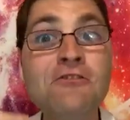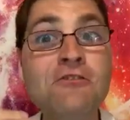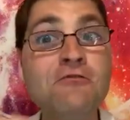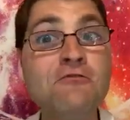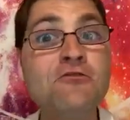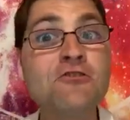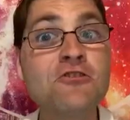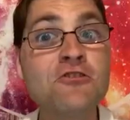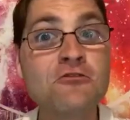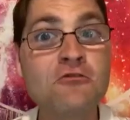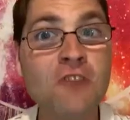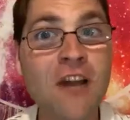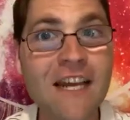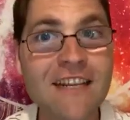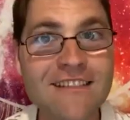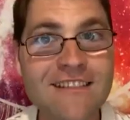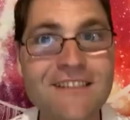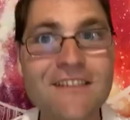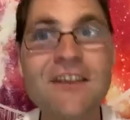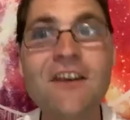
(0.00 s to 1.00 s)
to
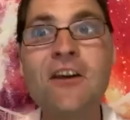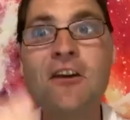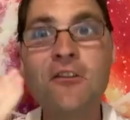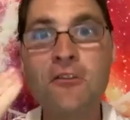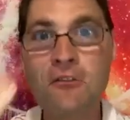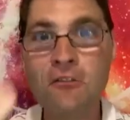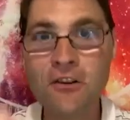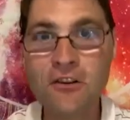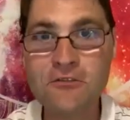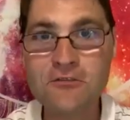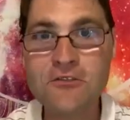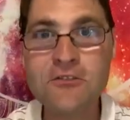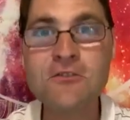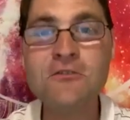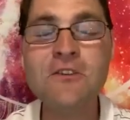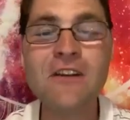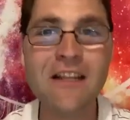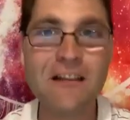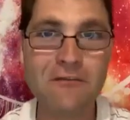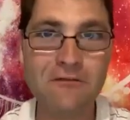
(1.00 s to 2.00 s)
trust your
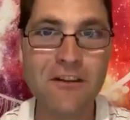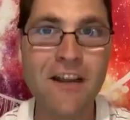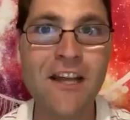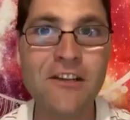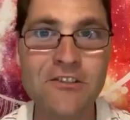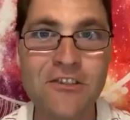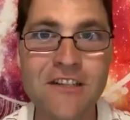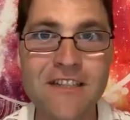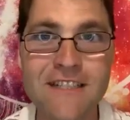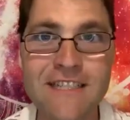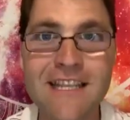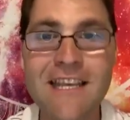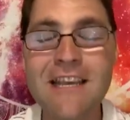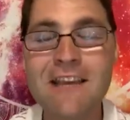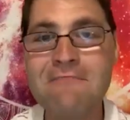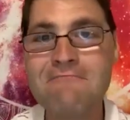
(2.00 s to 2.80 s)
intuitive nudges.